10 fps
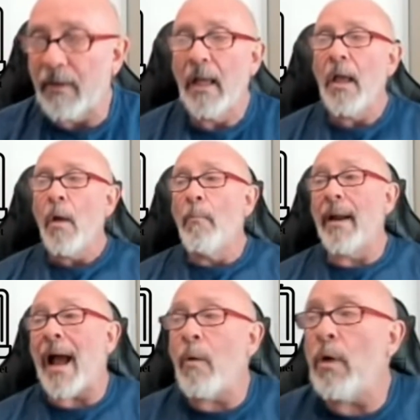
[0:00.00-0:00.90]
it and all that good
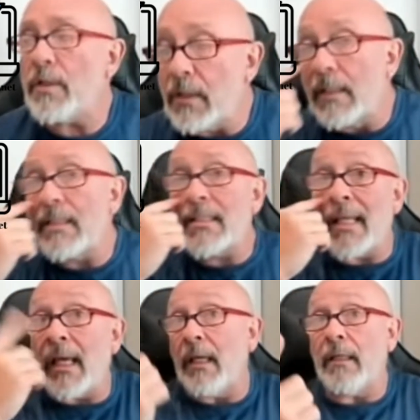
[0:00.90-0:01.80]
stuff. But I
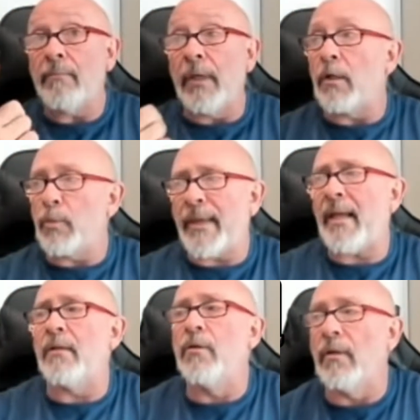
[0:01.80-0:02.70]
want you to
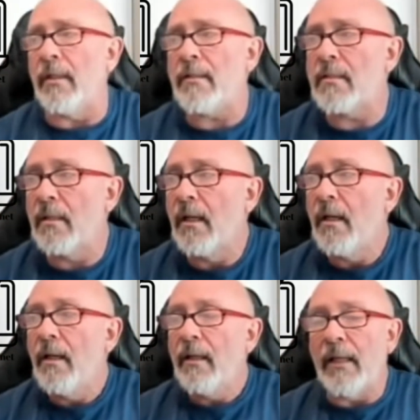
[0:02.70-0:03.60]
see, because we can't do
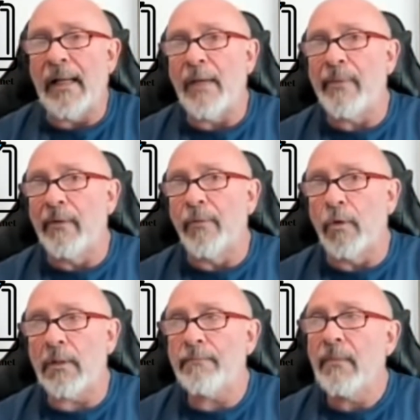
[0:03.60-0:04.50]
this
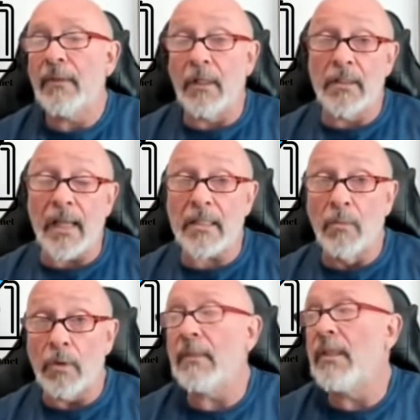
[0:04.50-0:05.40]
in IPv4,
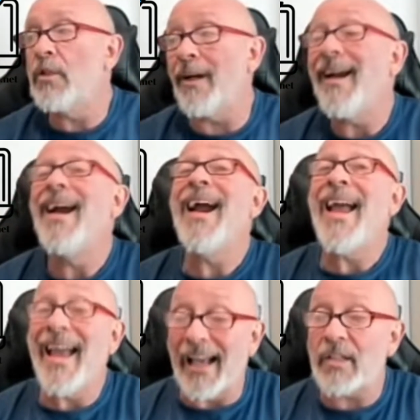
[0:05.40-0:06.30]
they're decimal.
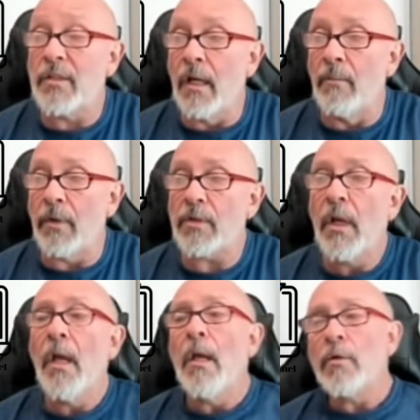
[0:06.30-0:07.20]
These are
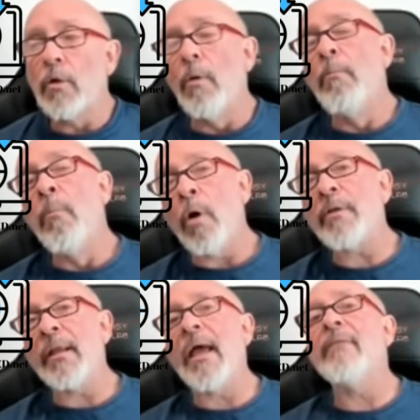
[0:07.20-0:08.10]
hex numbers.
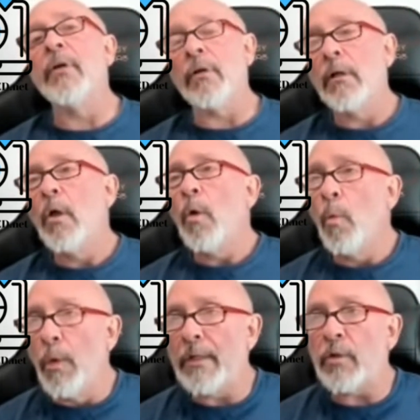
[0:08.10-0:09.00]
So more than
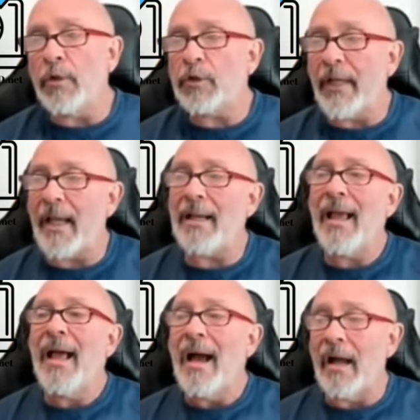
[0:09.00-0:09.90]
ever, we need
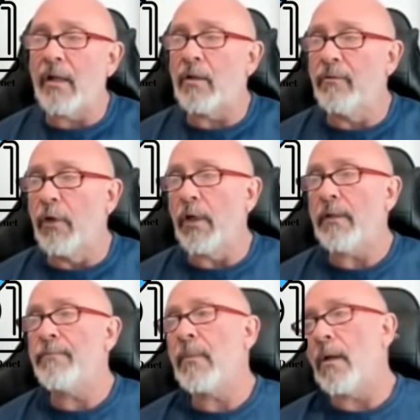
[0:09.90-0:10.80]
to understand
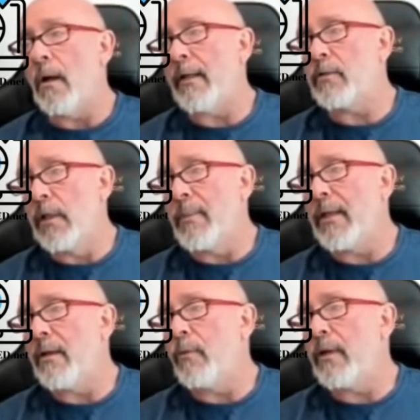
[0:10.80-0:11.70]
how to convert it.
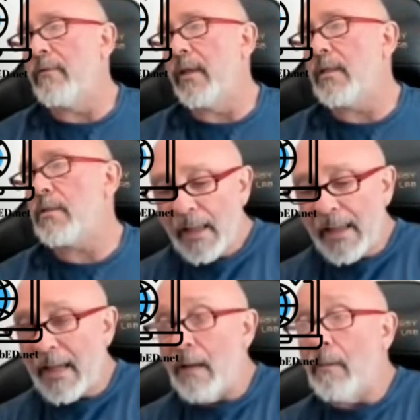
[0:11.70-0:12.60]
All right, so let me get
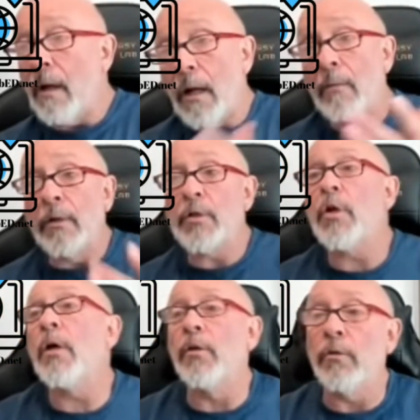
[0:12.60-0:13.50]
rid of this, and
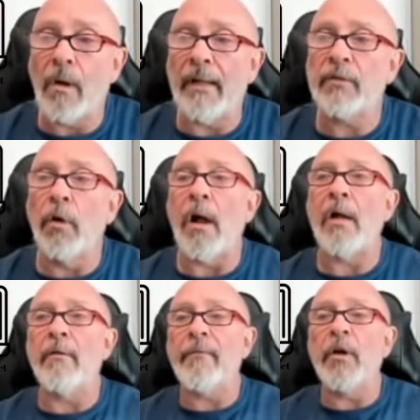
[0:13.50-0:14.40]
I'm going to show
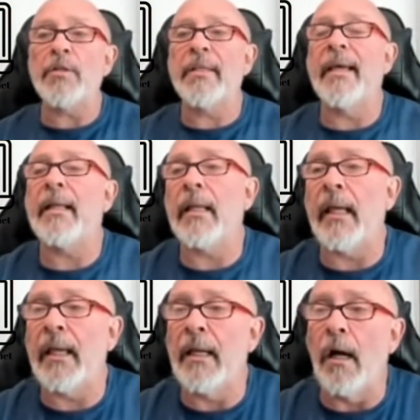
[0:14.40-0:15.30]
you. All right, so I'm going to
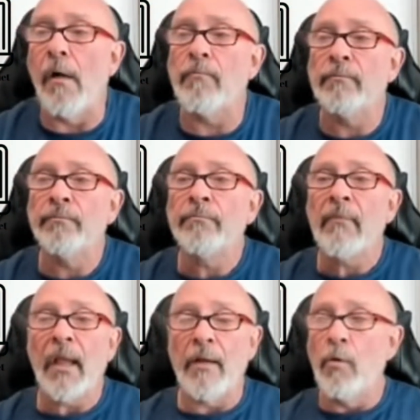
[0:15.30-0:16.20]
first get
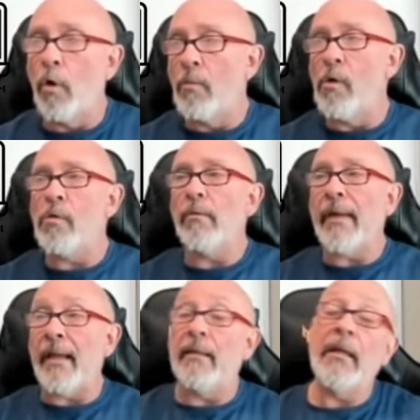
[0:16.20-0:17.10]
a
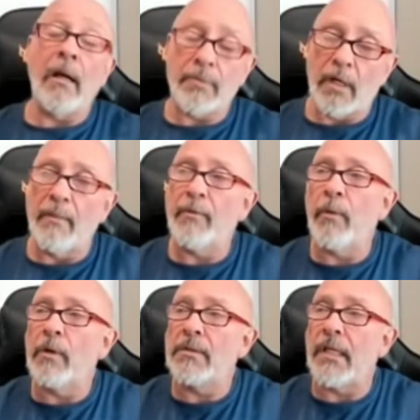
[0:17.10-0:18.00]
normal, and
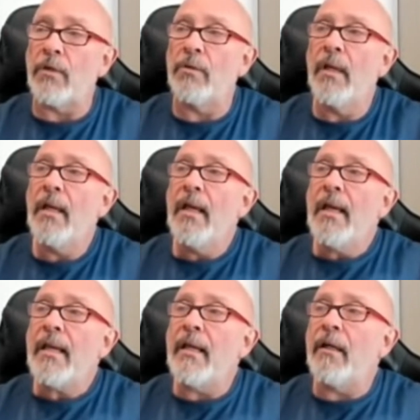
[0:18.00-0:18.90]
here, I'm sorry, before we
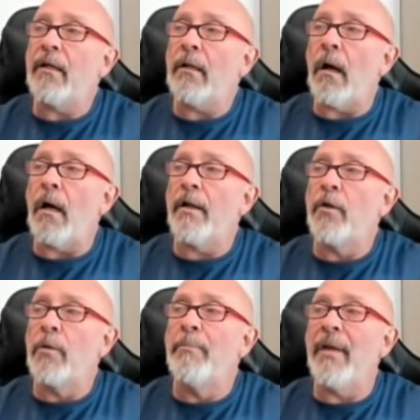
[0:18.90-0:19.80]
continue,
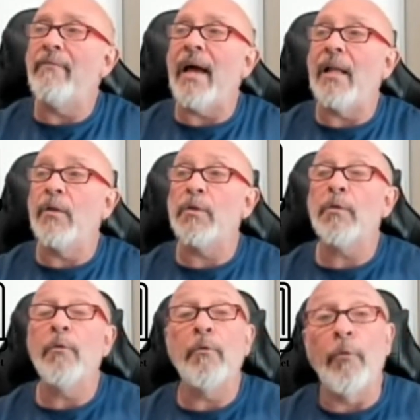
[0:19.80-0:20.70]
here are your
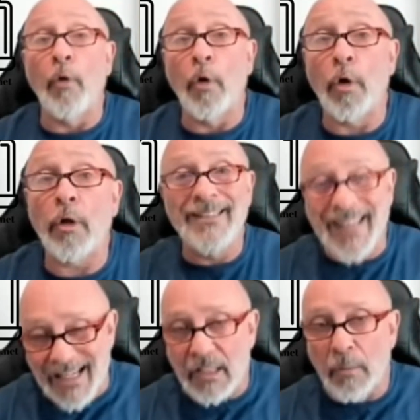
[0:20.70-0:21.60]
bit values
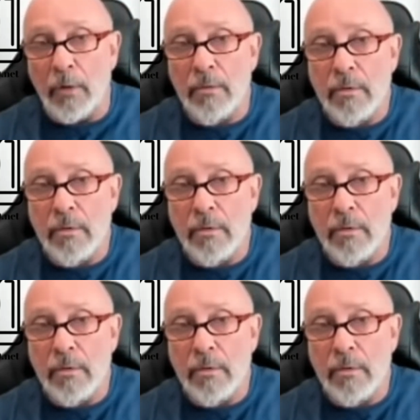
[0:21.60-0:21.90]
for